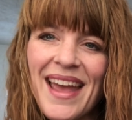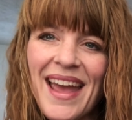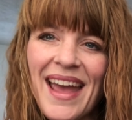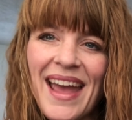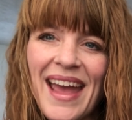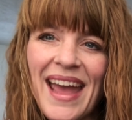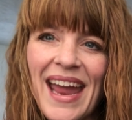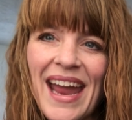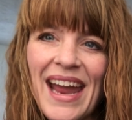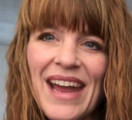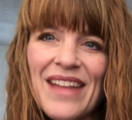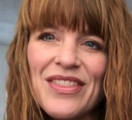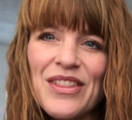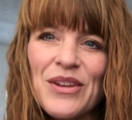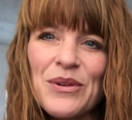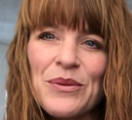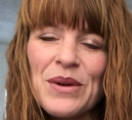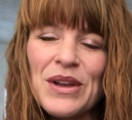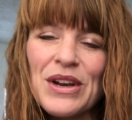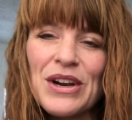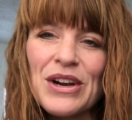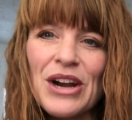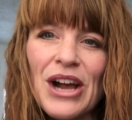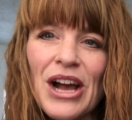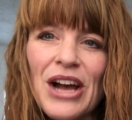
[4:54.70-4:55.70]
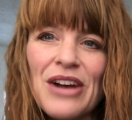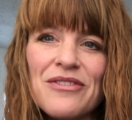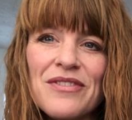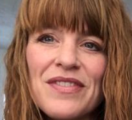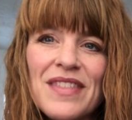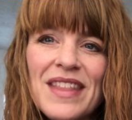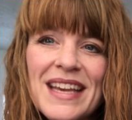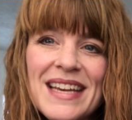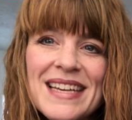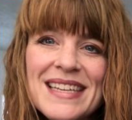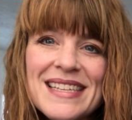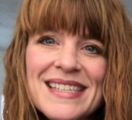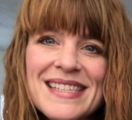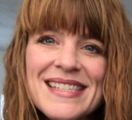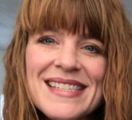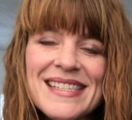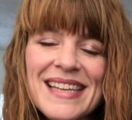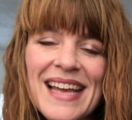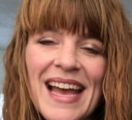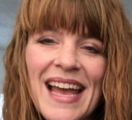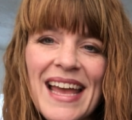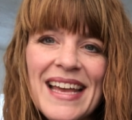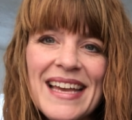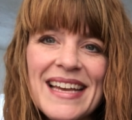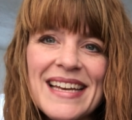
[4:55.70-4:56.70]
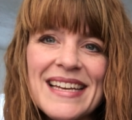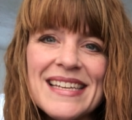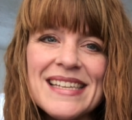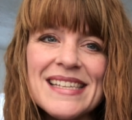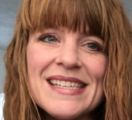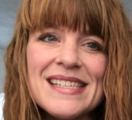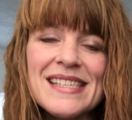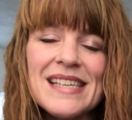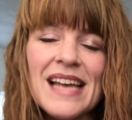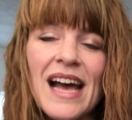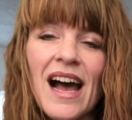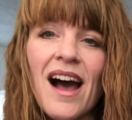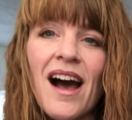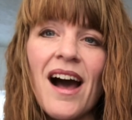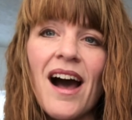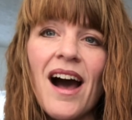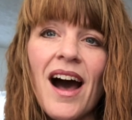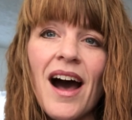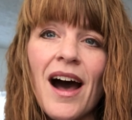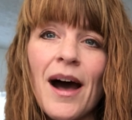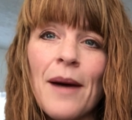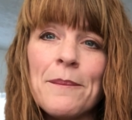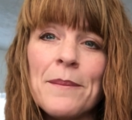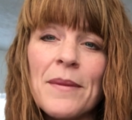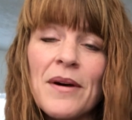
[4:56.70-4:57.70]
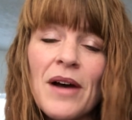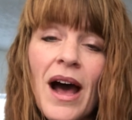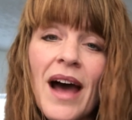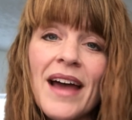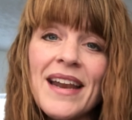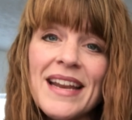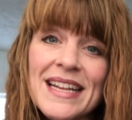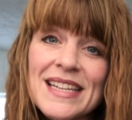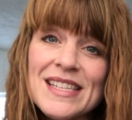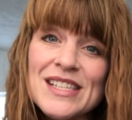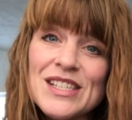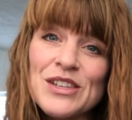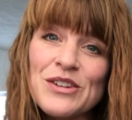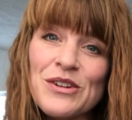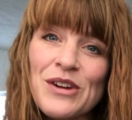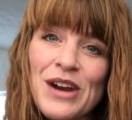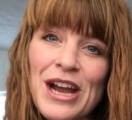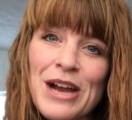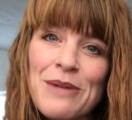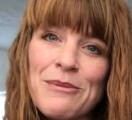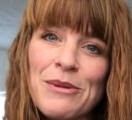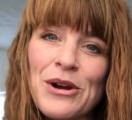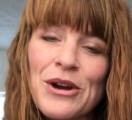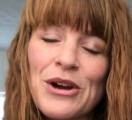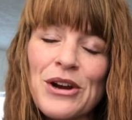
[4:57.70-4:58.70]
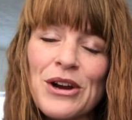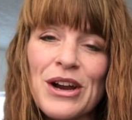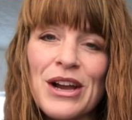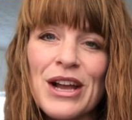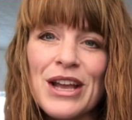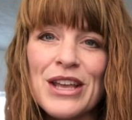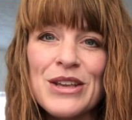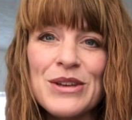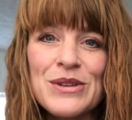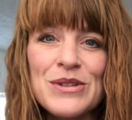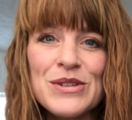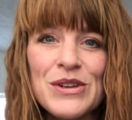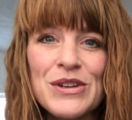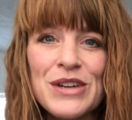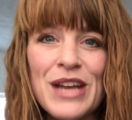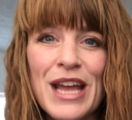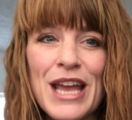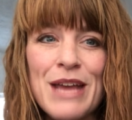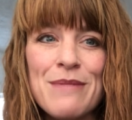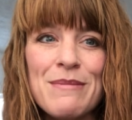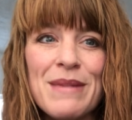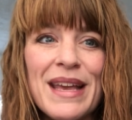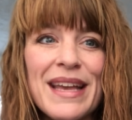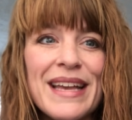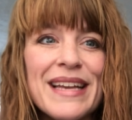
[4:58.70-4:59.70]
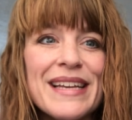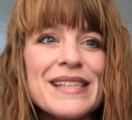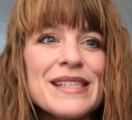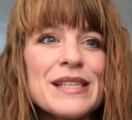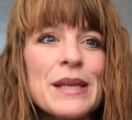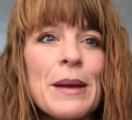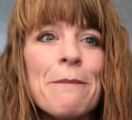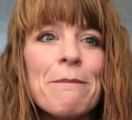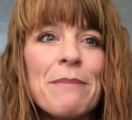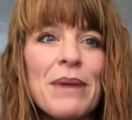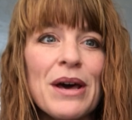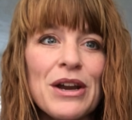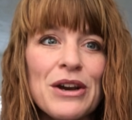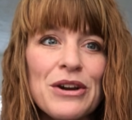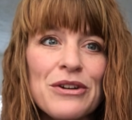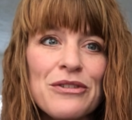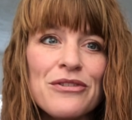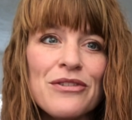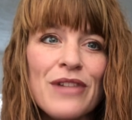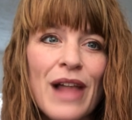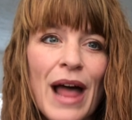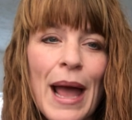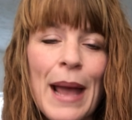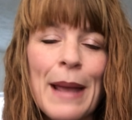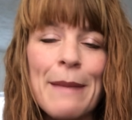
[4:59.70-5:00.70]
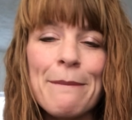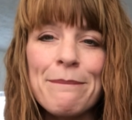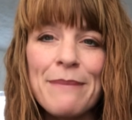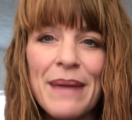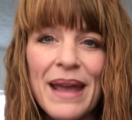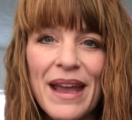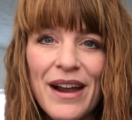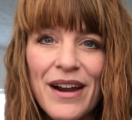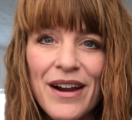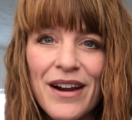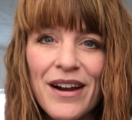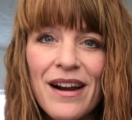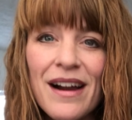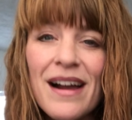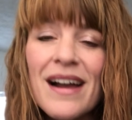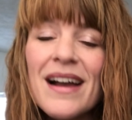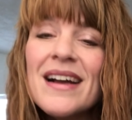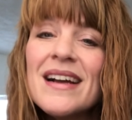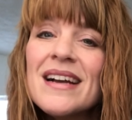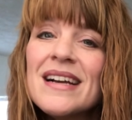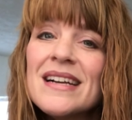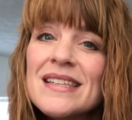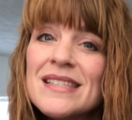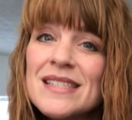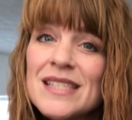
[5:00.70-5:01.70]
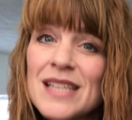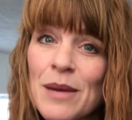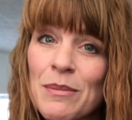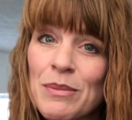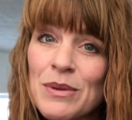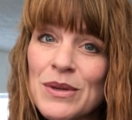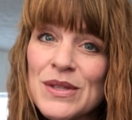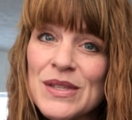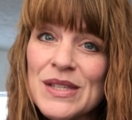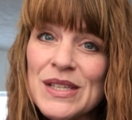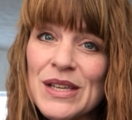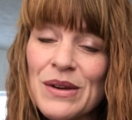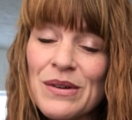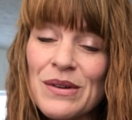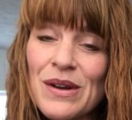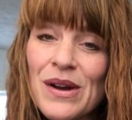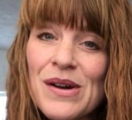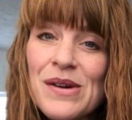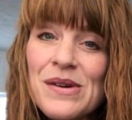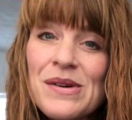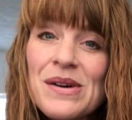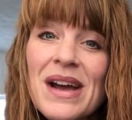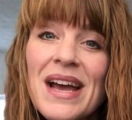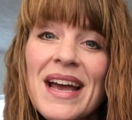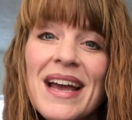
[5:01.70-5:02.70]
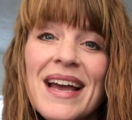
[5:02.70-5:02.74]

And the winner of this is um, on Instagram, her username is Butterfly Bear Double Zero.